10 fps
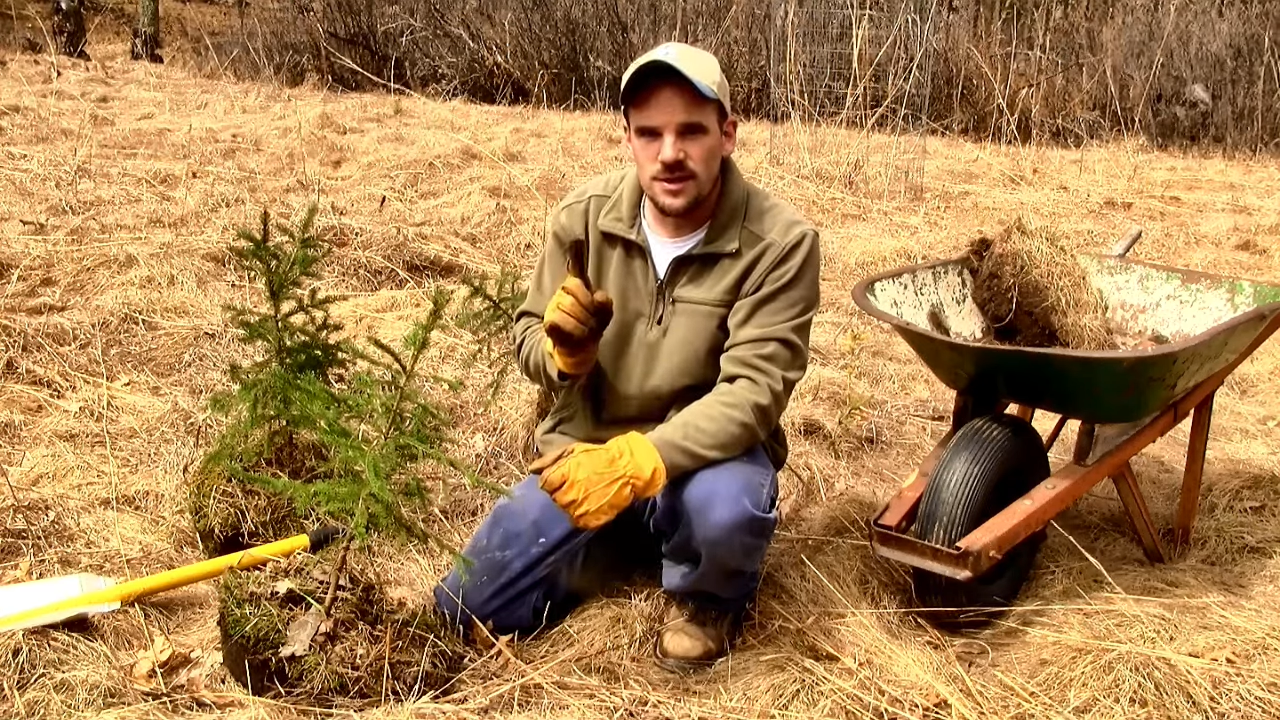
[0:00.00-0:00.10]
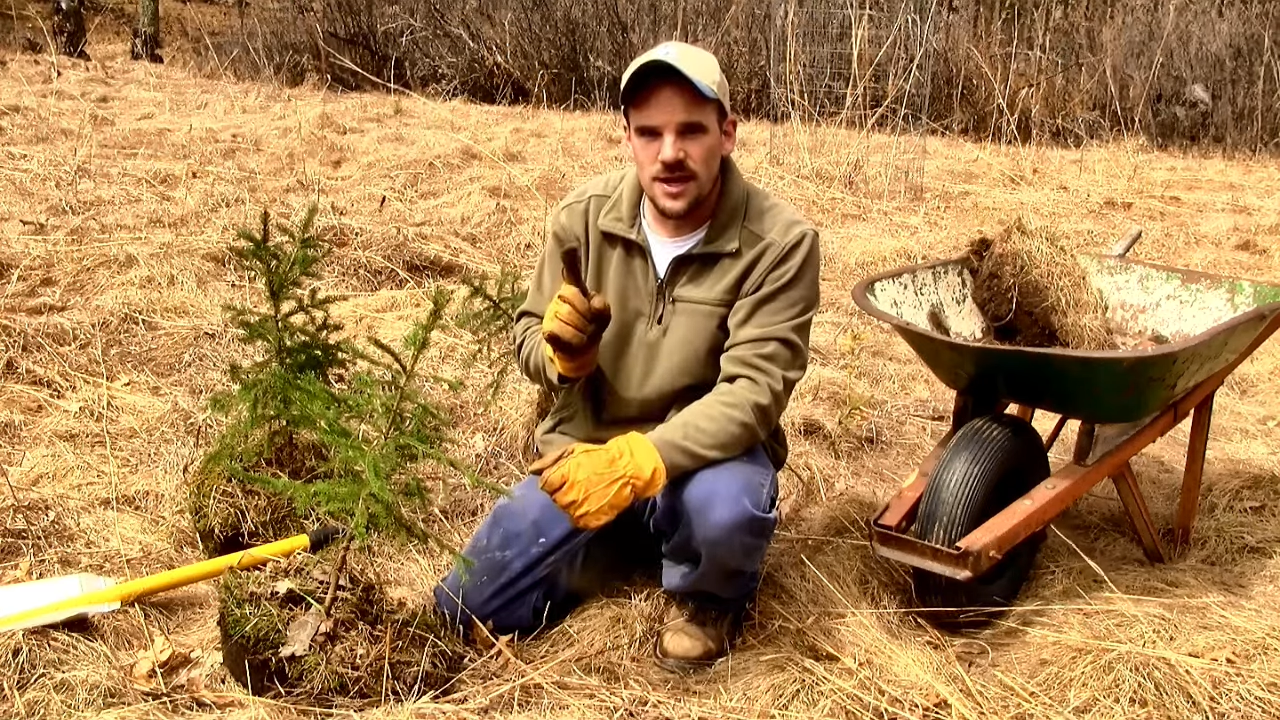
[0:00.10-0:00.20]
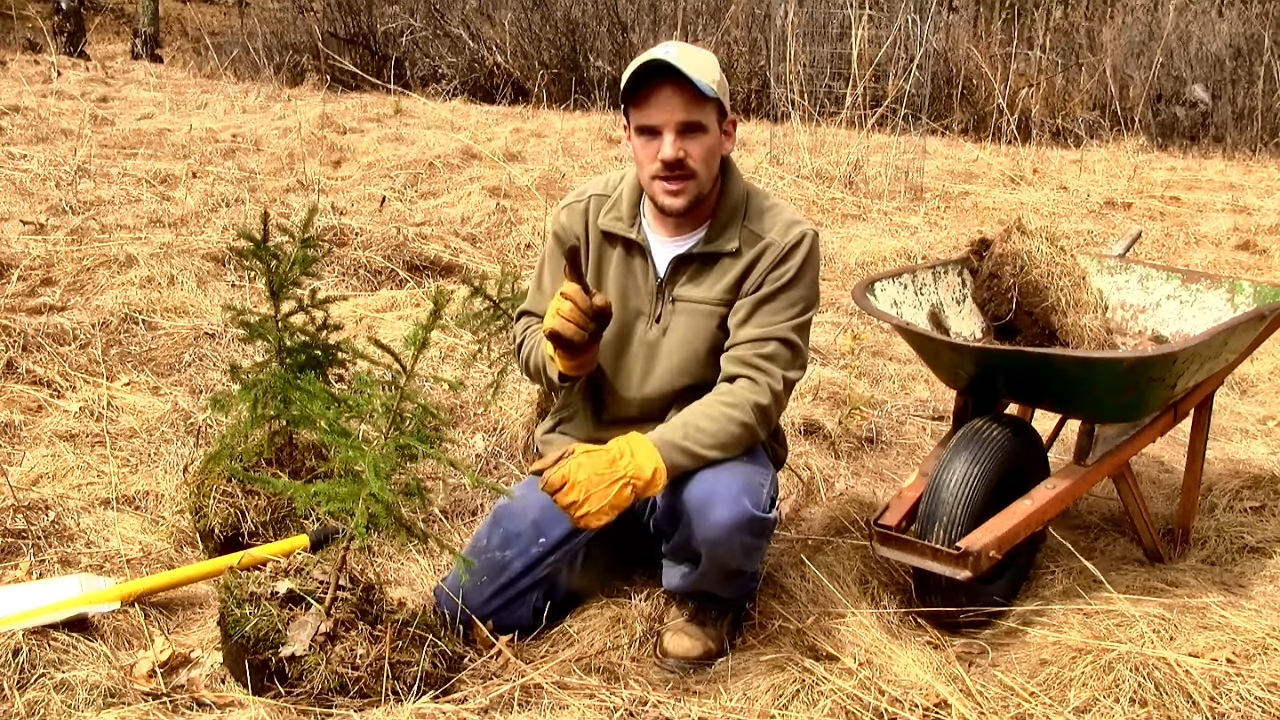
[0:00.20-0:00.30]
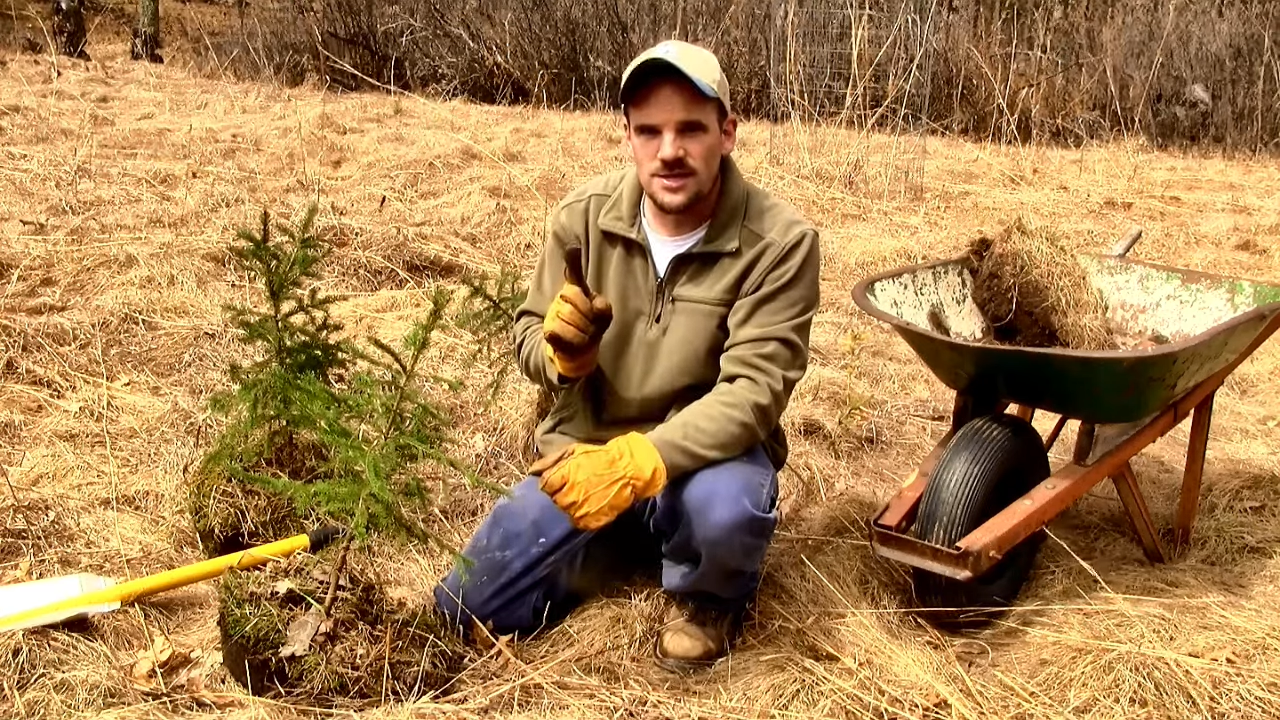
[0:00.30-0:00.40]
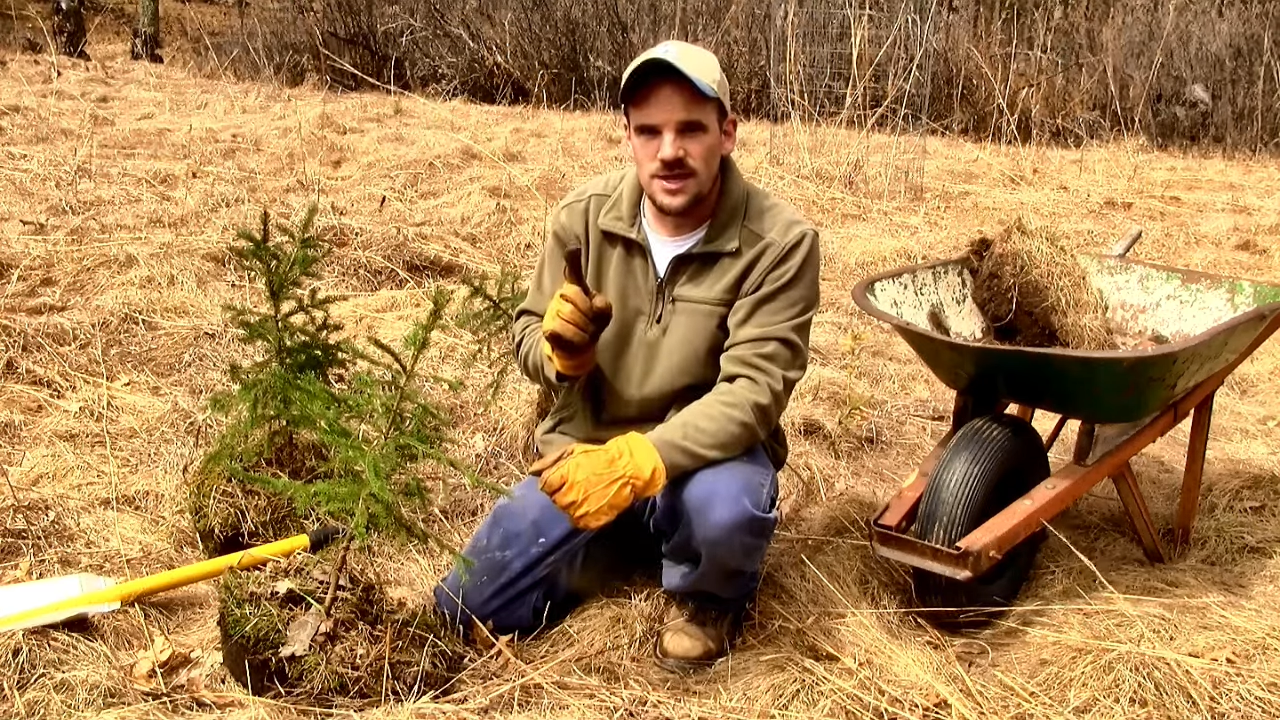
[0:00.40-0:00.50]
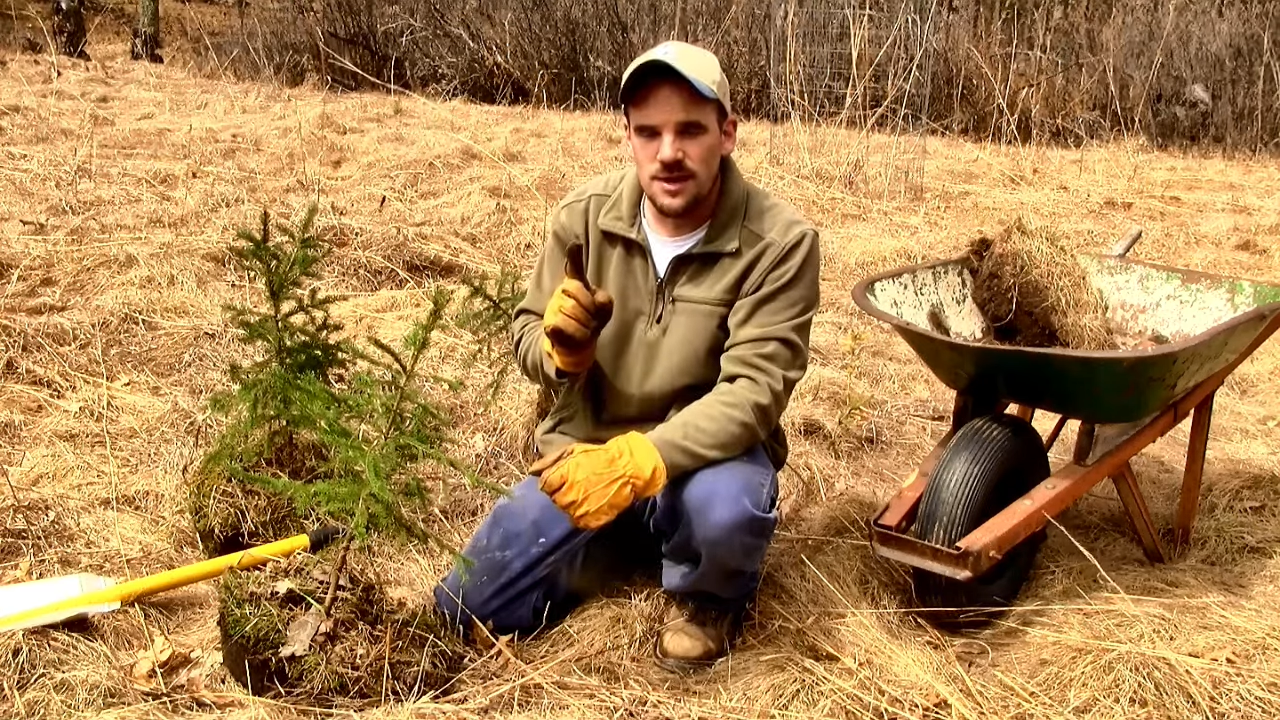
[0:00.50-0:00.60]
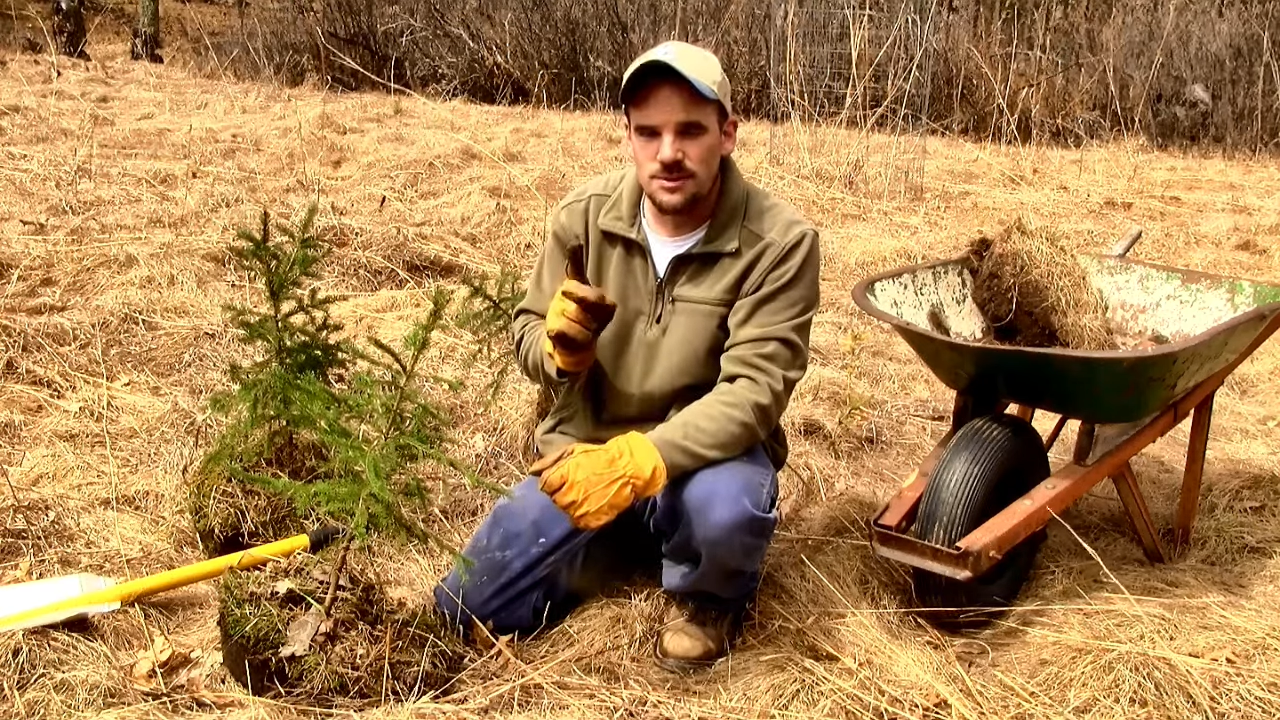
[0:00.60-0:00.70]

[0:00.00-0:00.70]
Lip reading: landscape.